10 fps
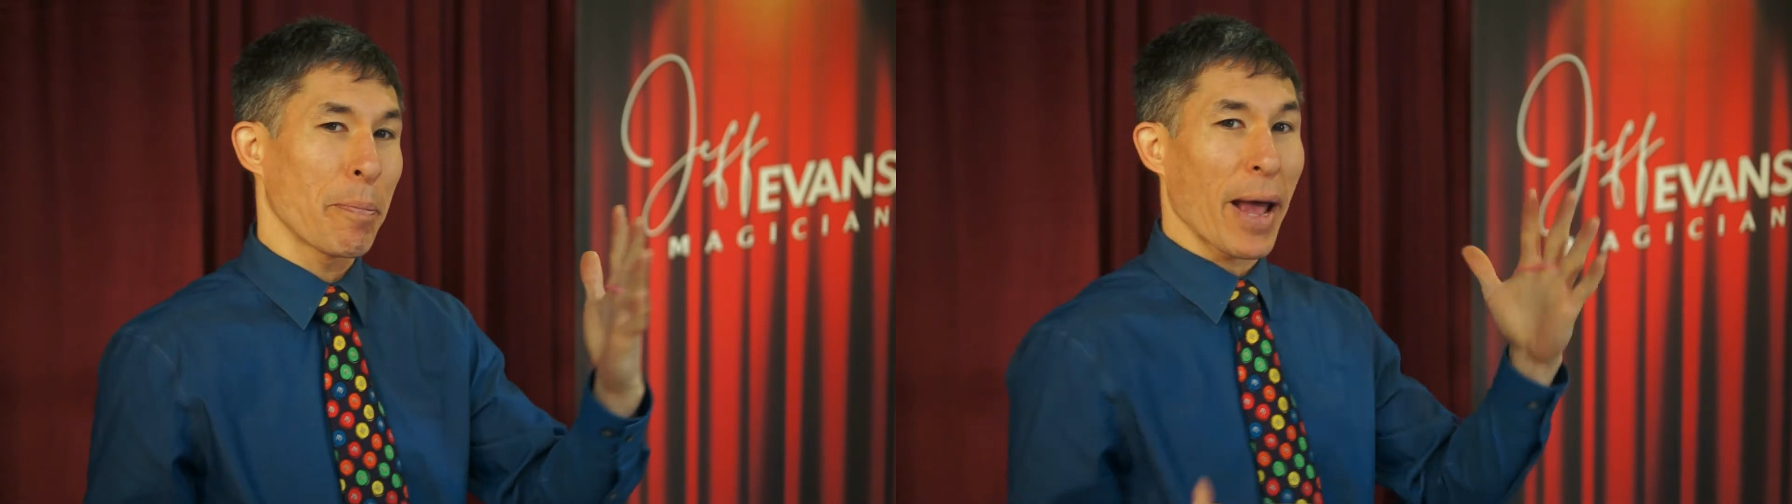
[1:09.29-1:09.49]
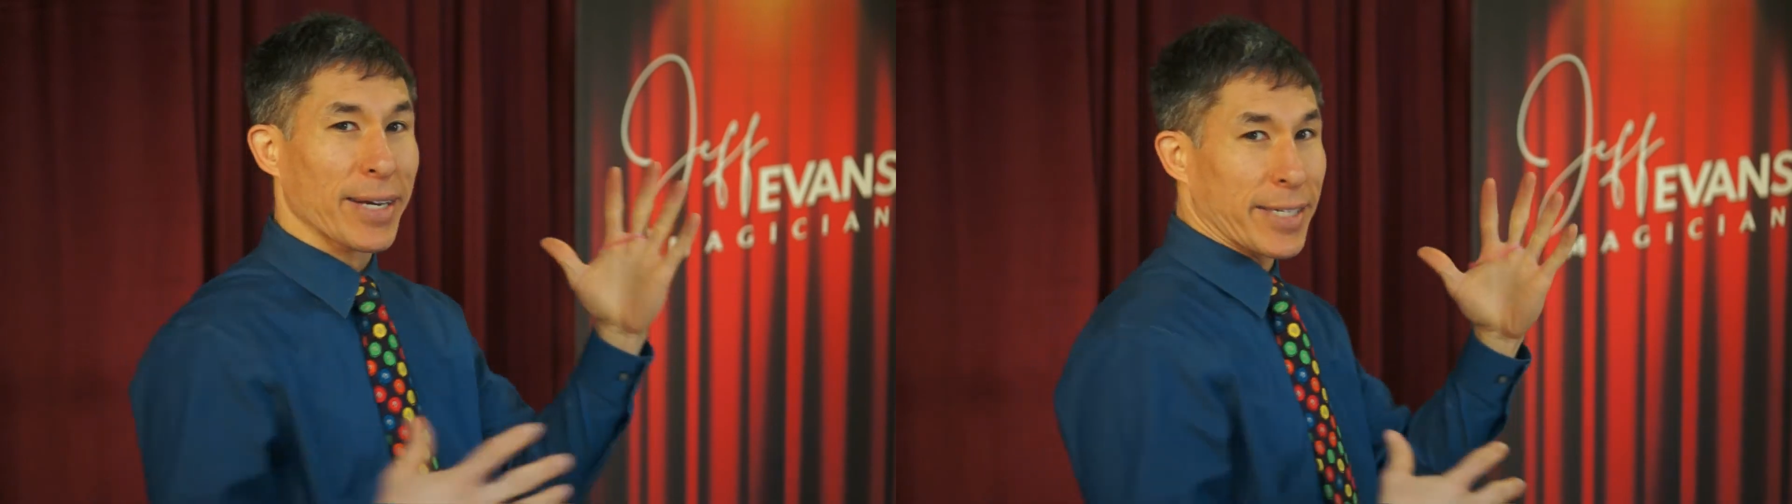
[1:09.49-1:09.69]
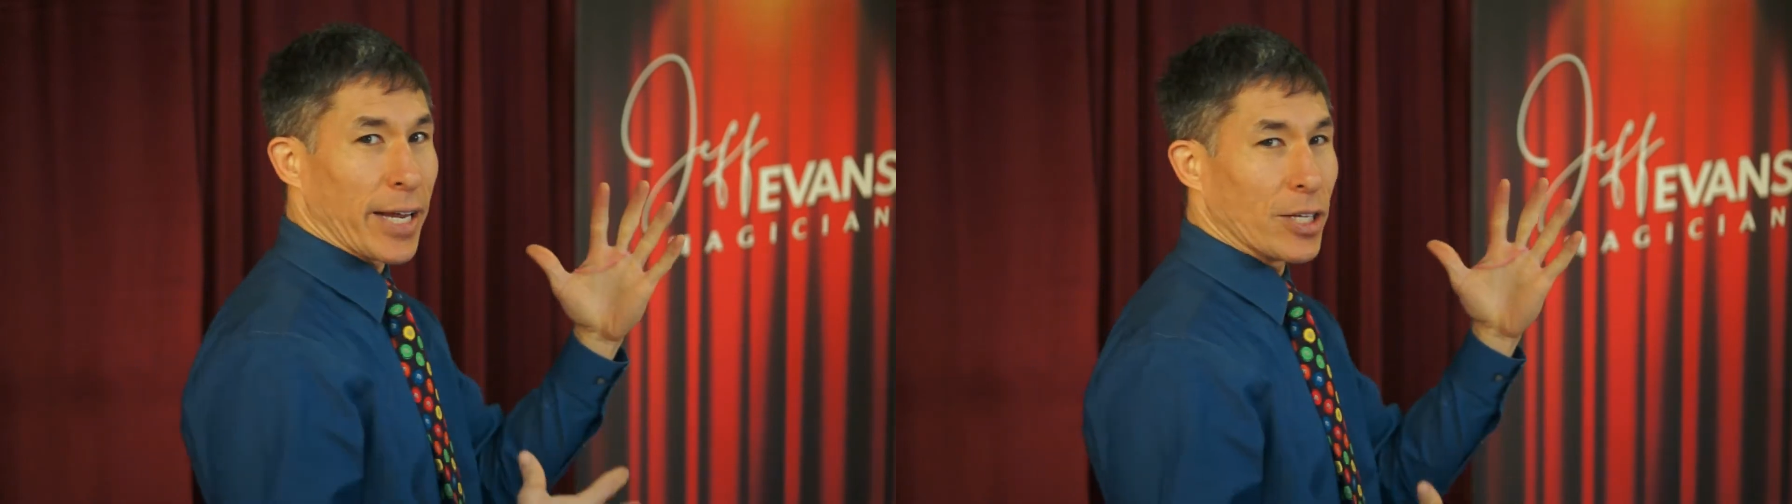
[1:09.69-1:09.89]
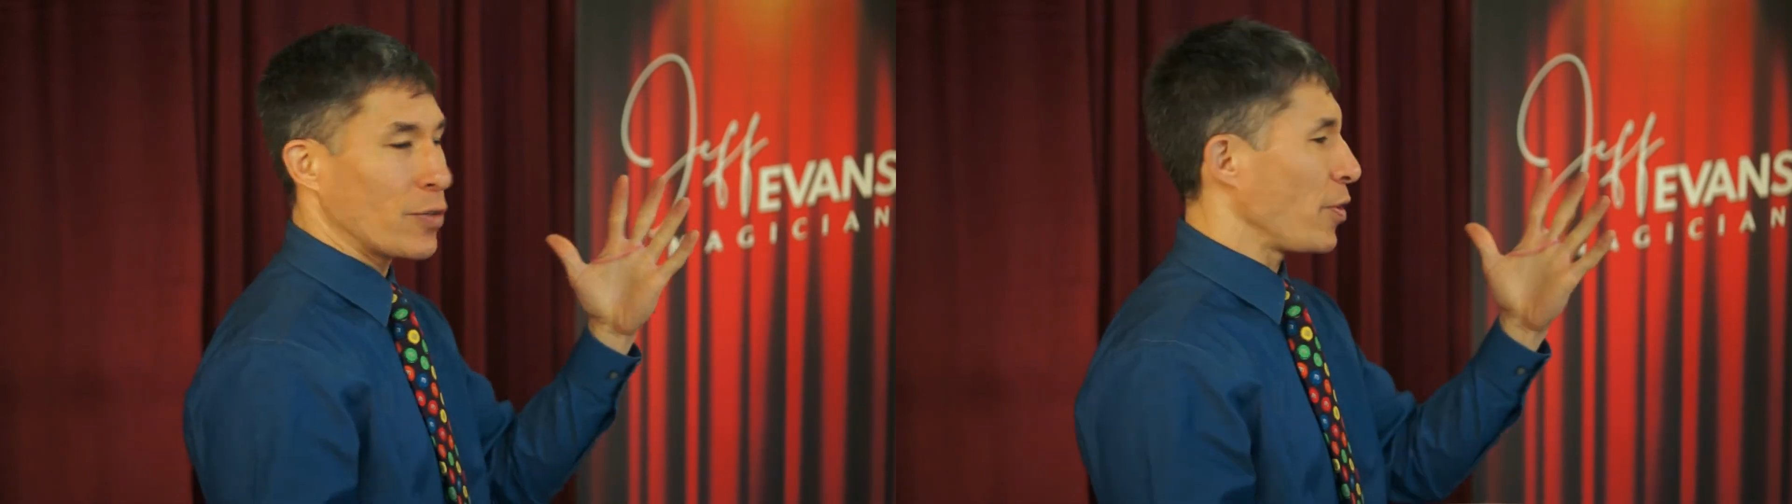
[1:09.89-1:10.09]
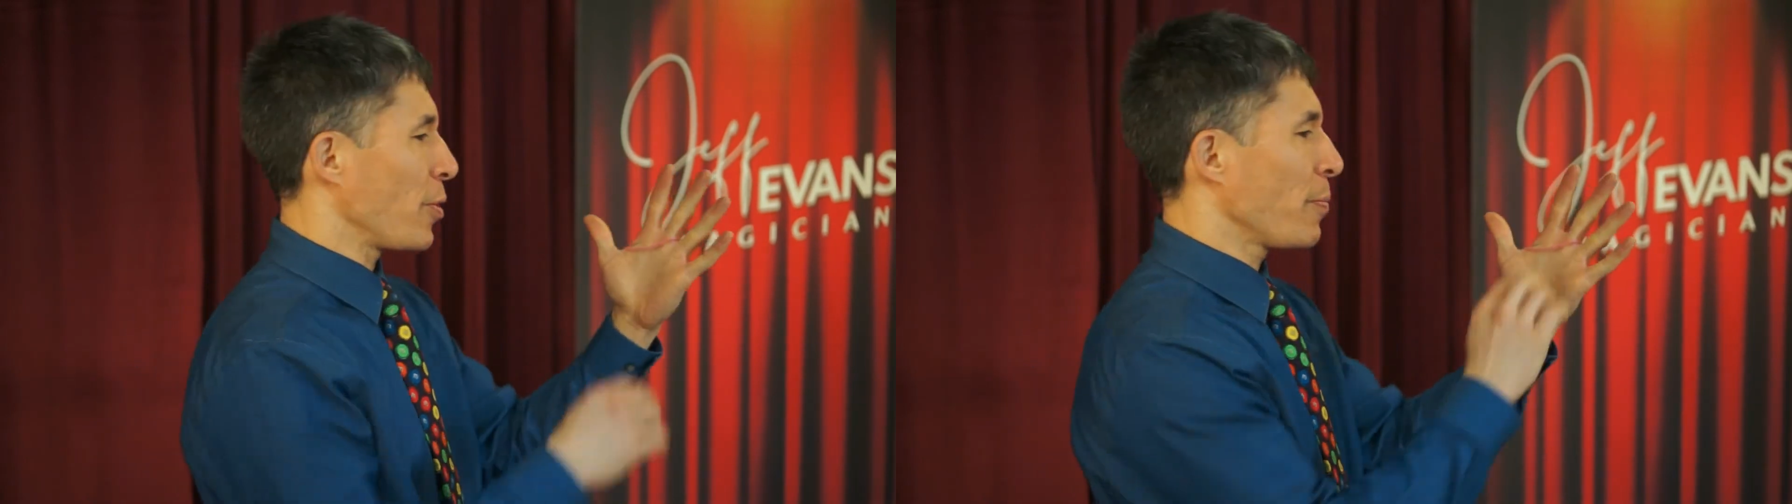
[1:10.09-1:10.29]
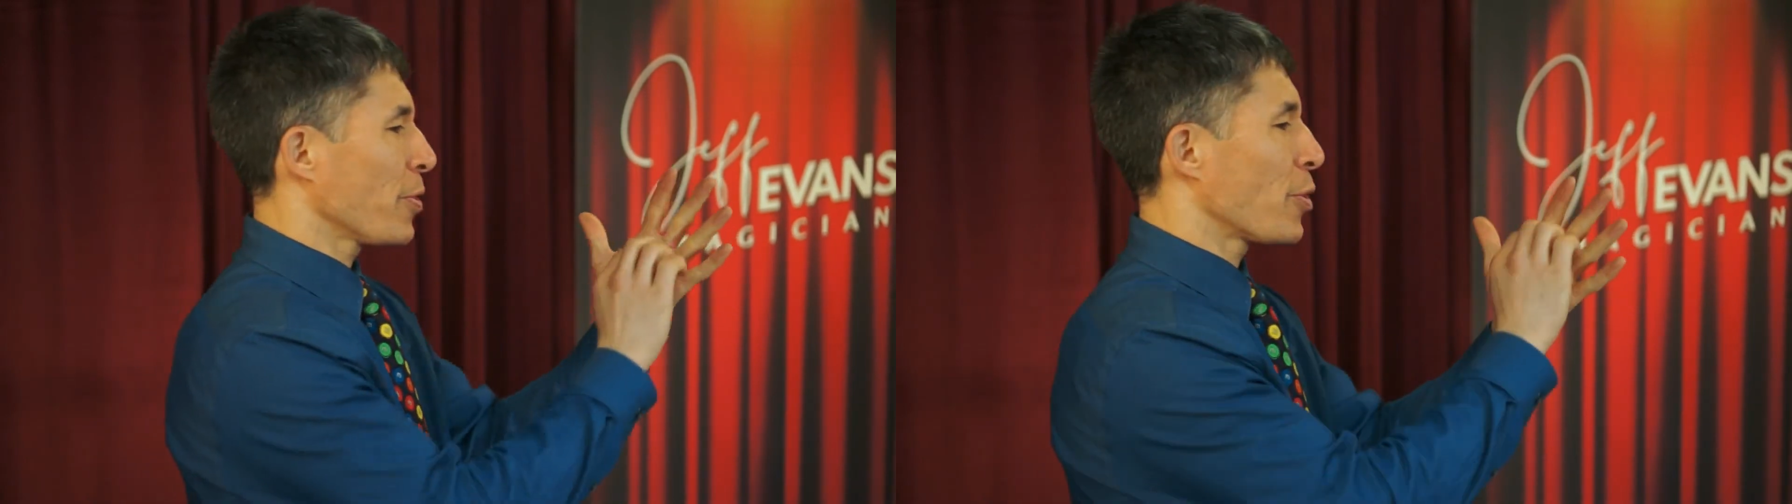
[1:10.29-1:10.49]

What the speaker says: backstage view.